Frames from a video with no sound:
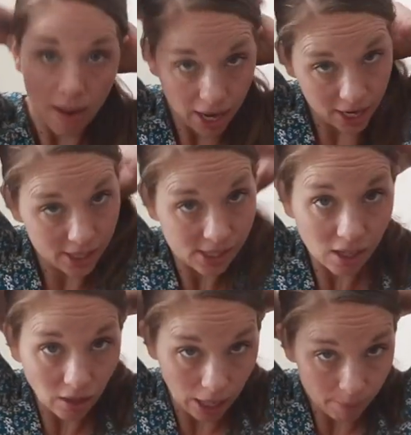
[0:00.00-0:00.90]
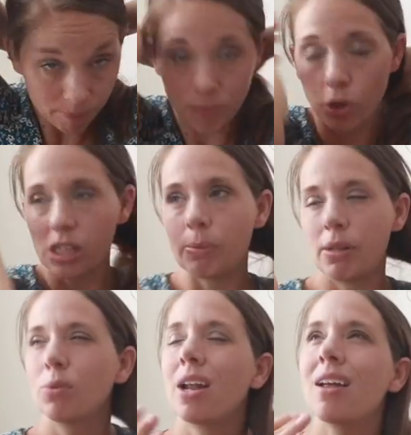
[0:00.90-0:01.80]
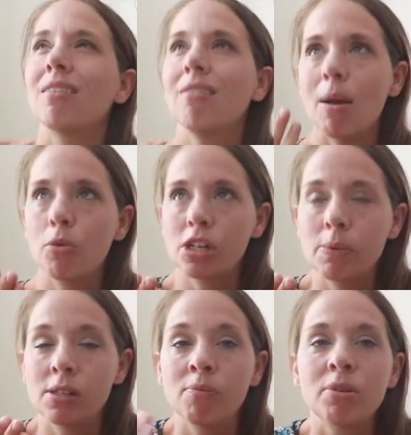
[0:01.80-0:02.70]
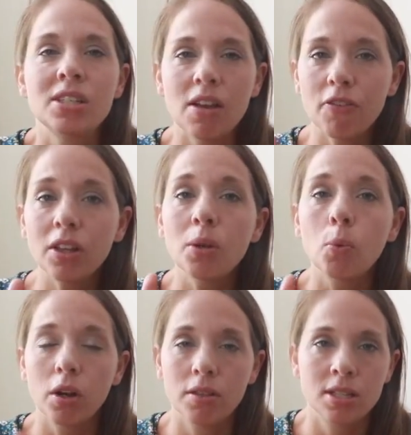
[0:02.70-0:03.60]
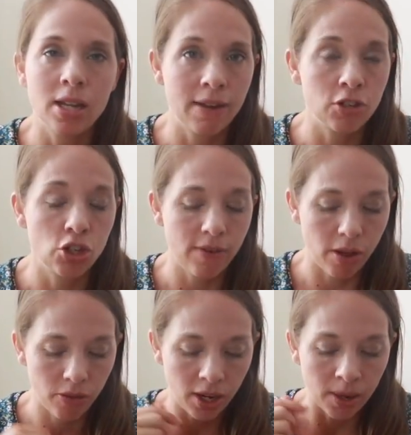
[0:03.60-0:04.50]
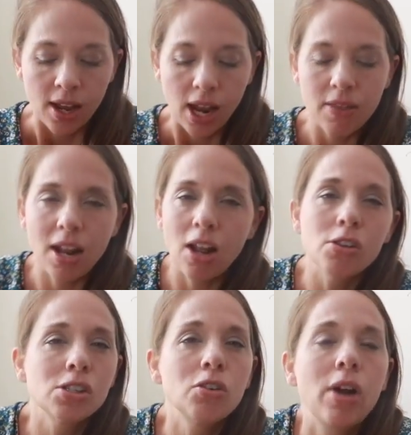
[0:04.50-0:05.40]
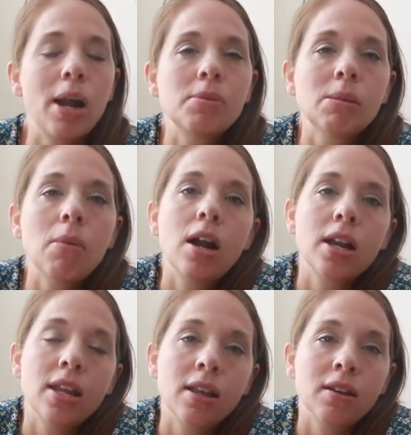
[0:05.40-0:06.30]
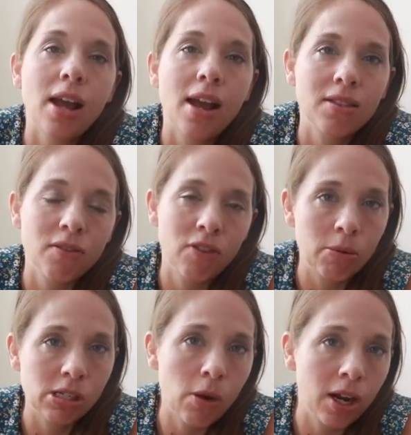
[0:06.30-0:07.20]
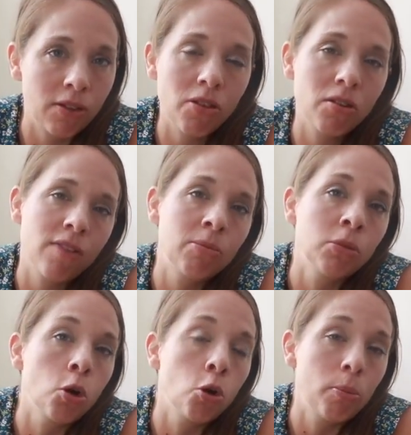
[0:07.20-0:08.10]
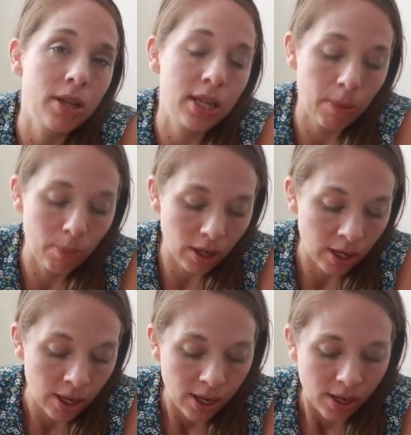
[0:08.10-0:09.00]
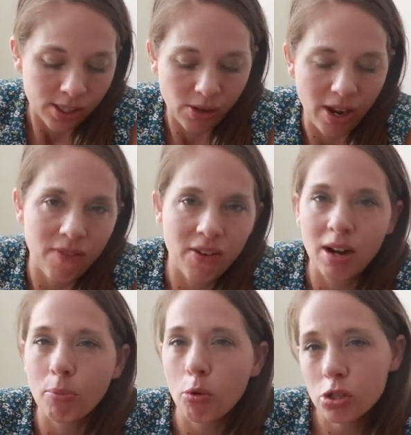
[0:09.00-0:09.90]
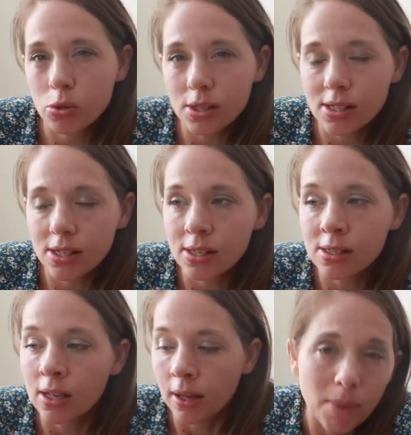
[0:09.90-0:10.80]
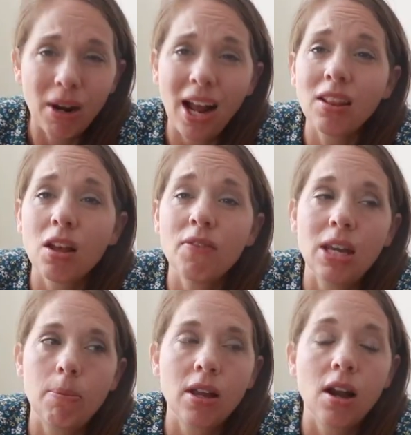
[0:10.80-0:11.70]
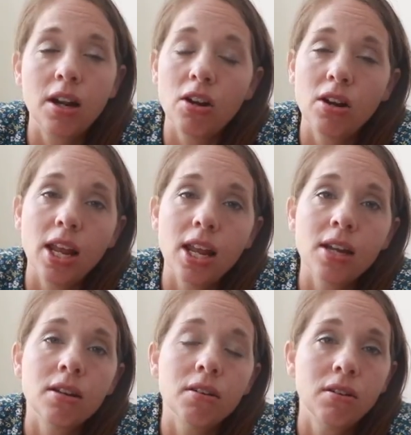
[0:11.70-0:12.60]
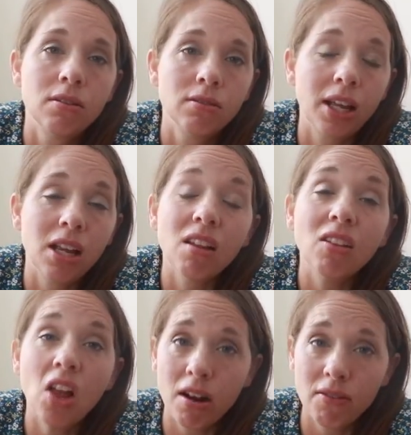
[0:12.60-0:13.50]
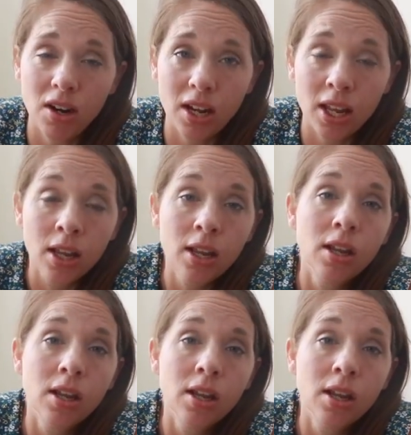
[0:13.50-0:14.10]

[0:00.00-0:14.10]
and it's a lot more expensive. Well, not a lot more expensive, but definitely worth it to not have to drive out there. And then I also grabbed some honey at the farmer's market the other day from a local beekeeper. So I have kind of both sources, but I love keeping honey on hand, like a lot of honey